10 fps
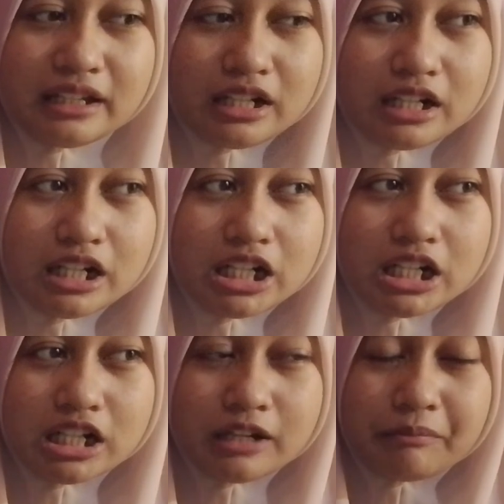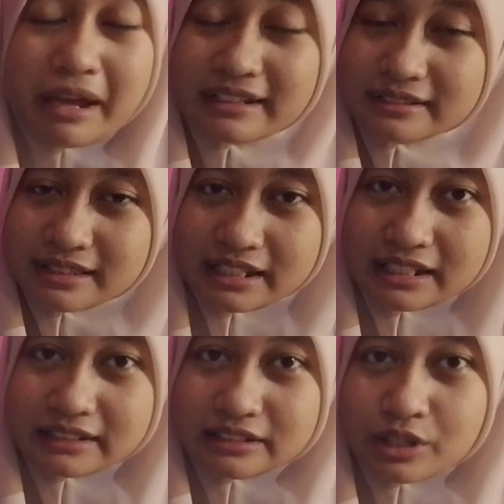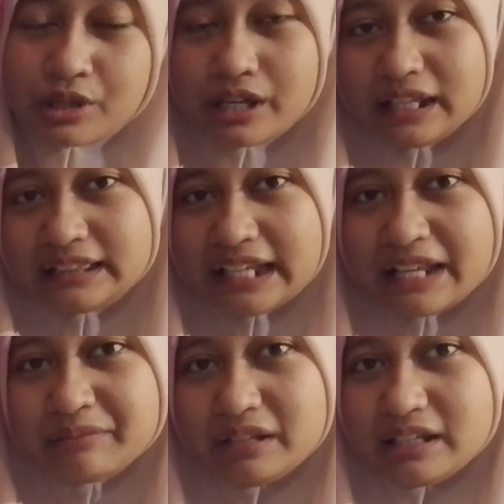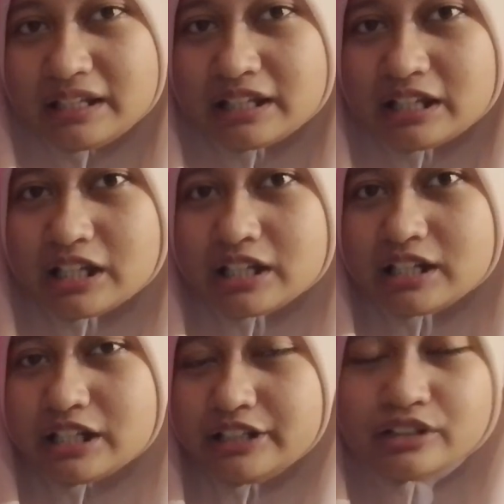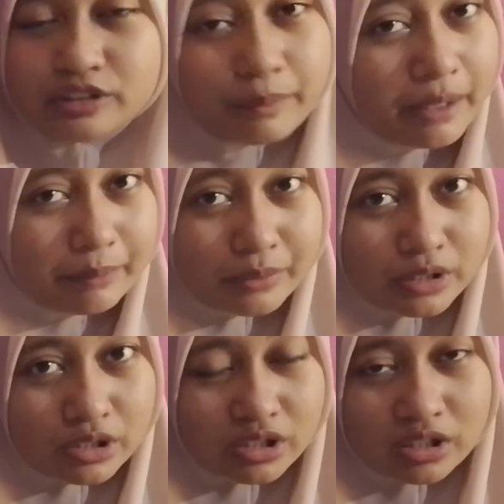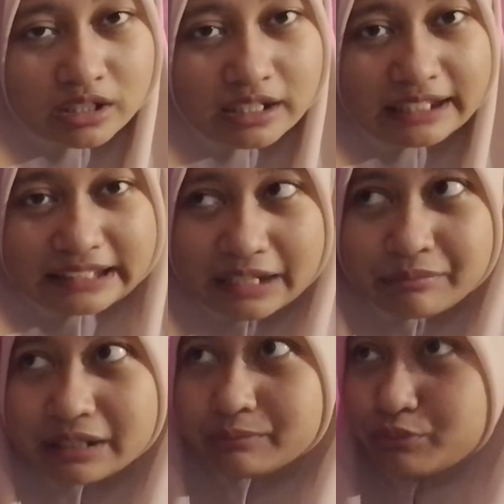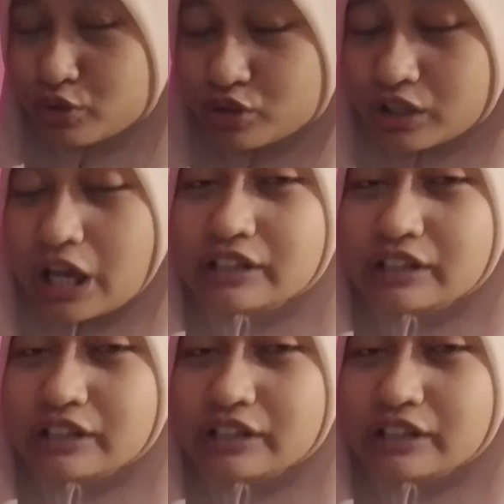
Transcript: a magazine, it can be a newspaper, it can be a book.